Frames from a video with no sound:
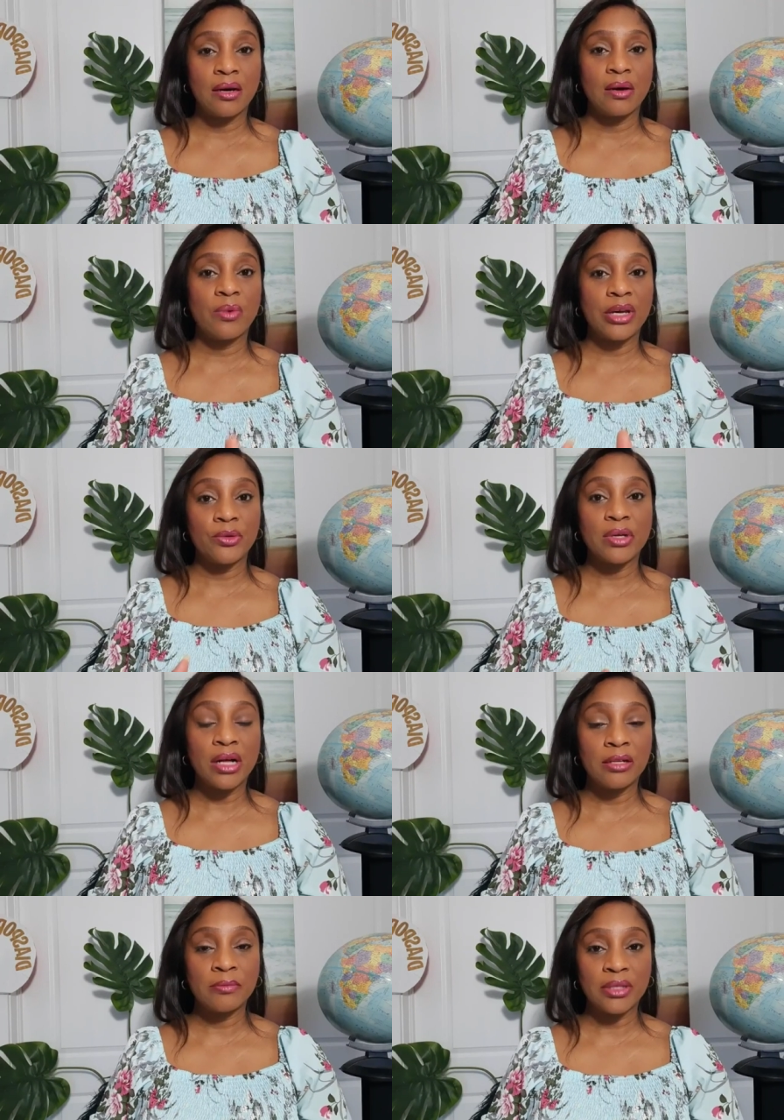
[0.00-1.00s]
When you
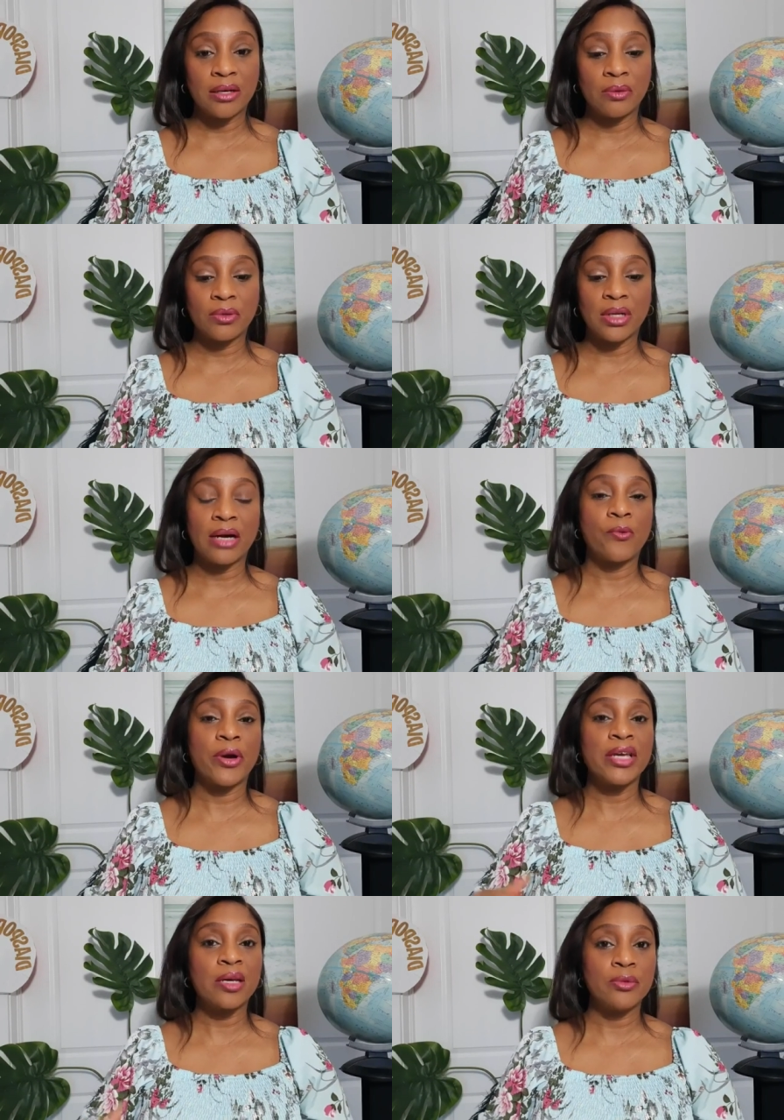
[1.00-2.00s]
calm down and we're
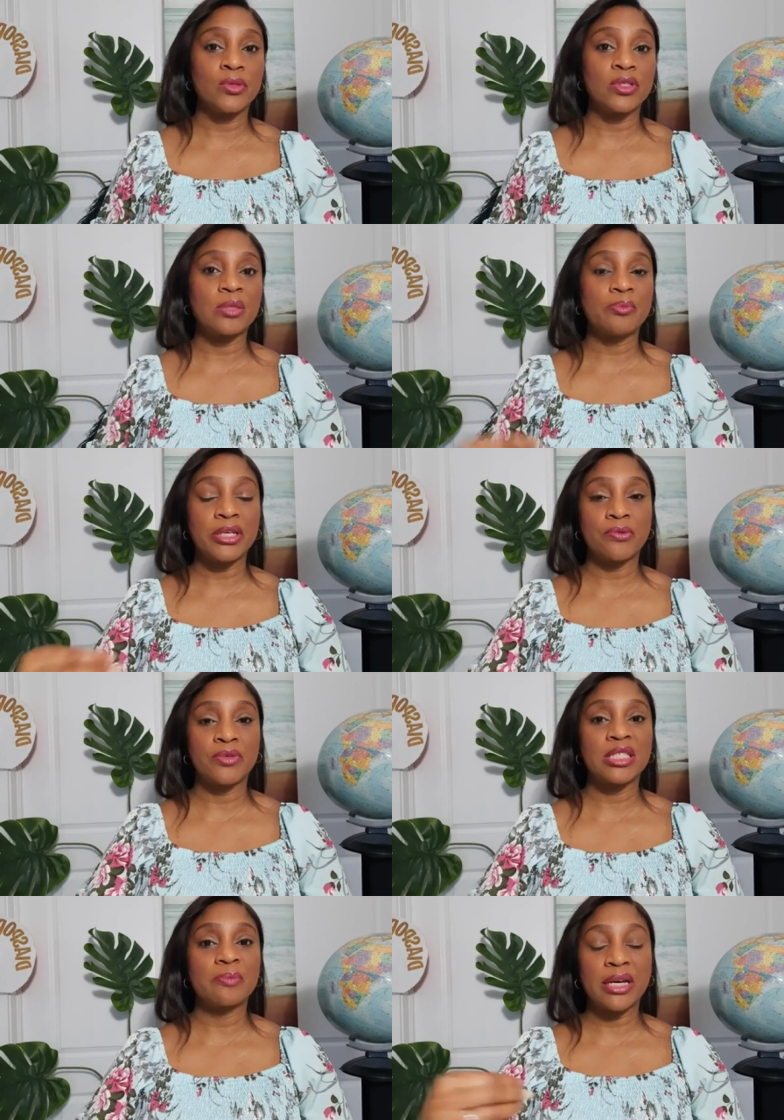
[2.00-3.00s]
able to speak
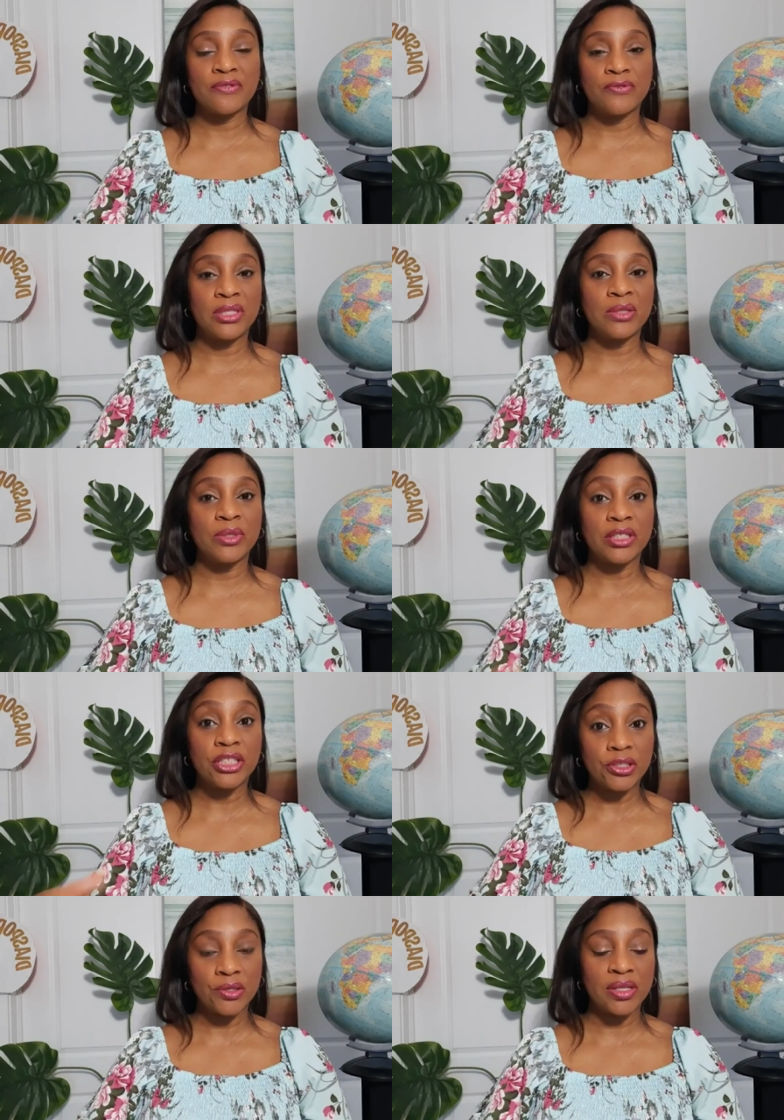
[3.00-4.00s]
respectfully with
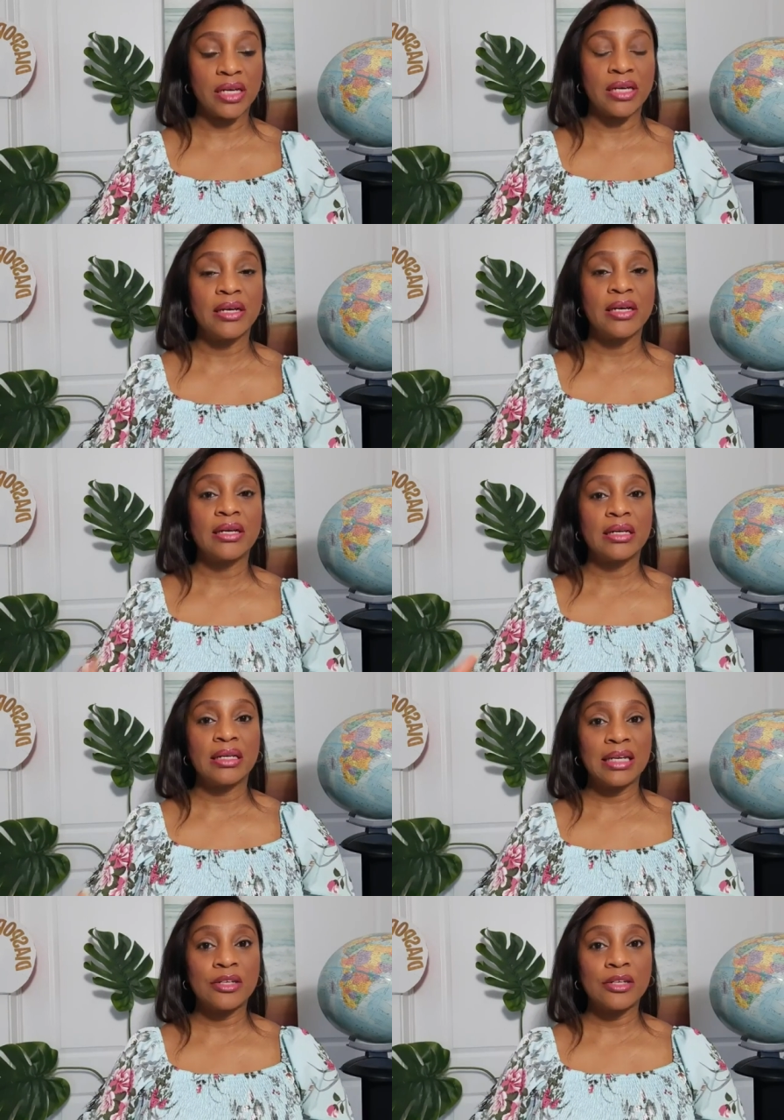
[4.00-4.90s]
each other, let